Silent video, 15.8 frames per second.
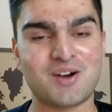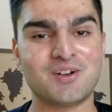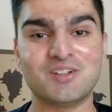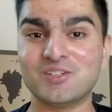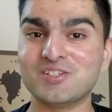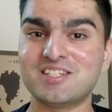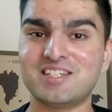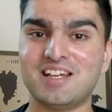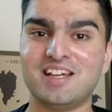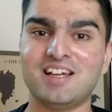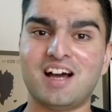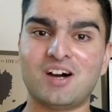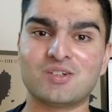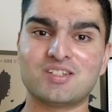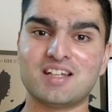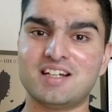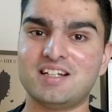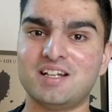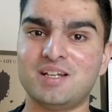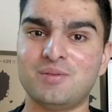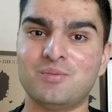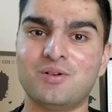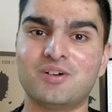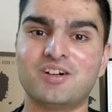I don't stay outside
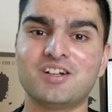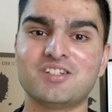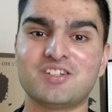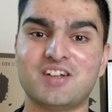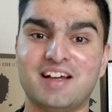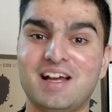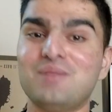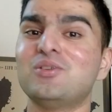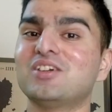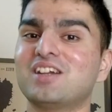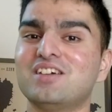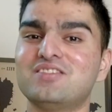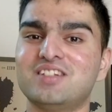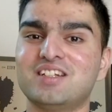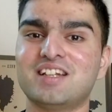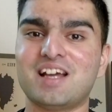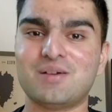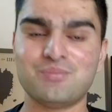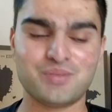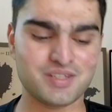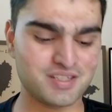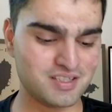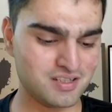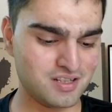anymore, so I am on Clifton
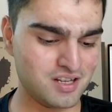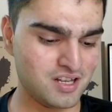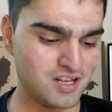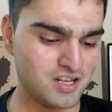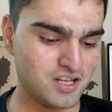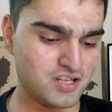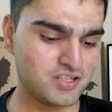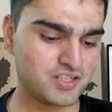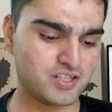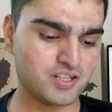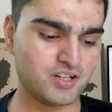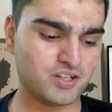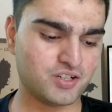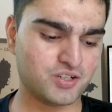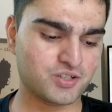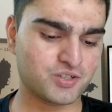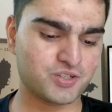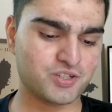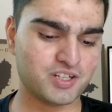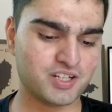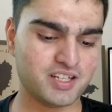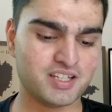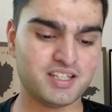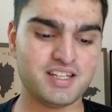campus. So
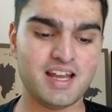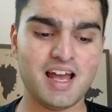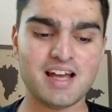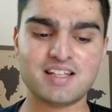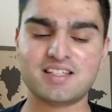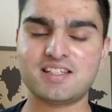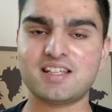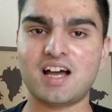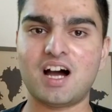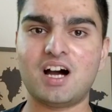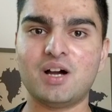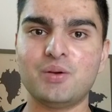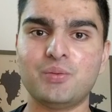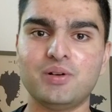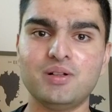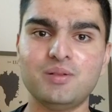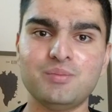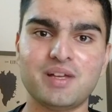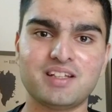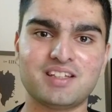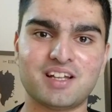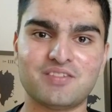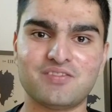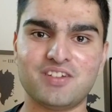yes, I will make
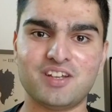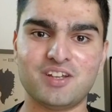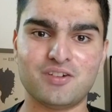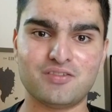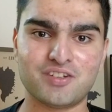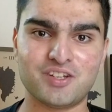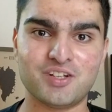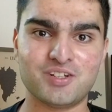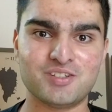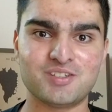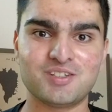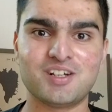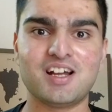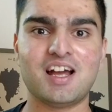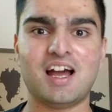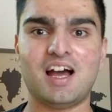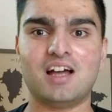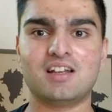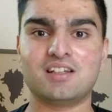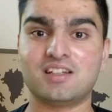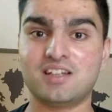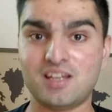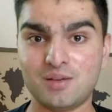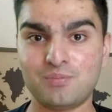that video for you, and
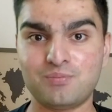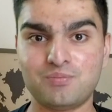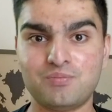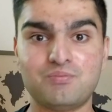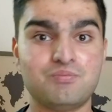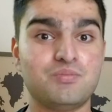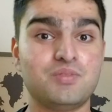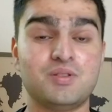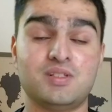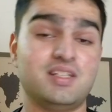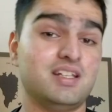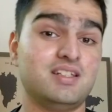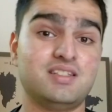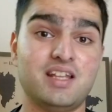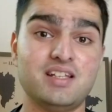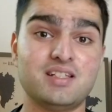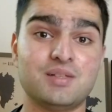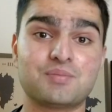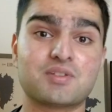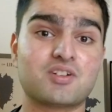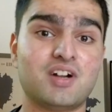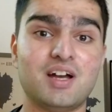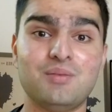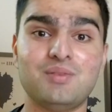stay
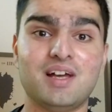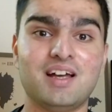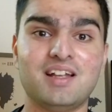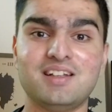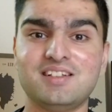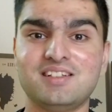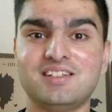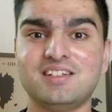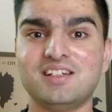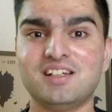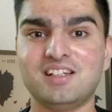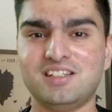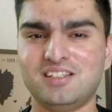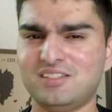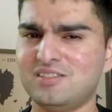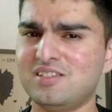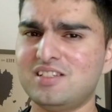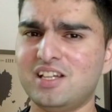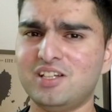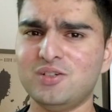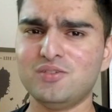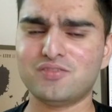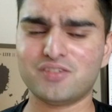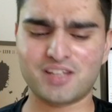subscribed and stay
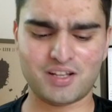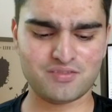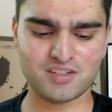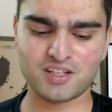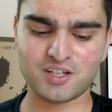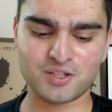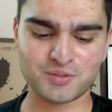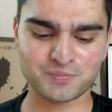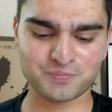tuned for that video.